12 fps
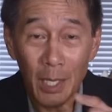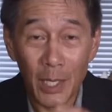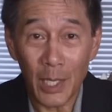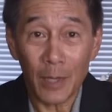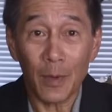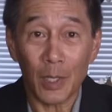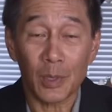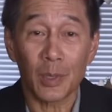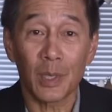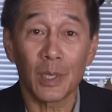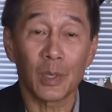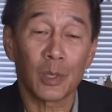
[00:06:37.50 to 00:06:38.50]
give us
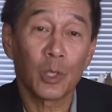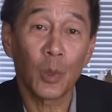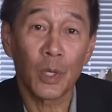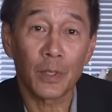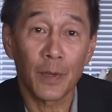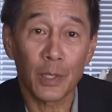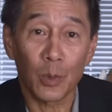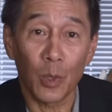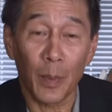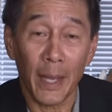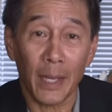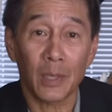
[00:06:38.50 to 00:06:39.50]
these 2-inch visual
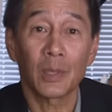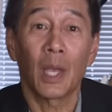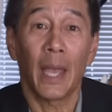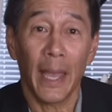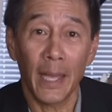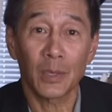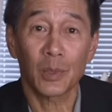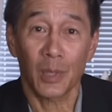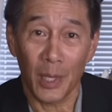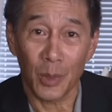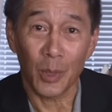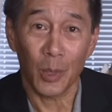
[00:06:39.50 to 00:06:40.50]
backs as
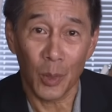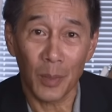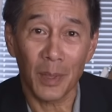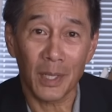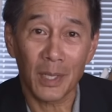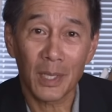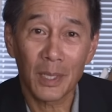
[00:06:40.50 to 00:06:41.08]
standard equipment.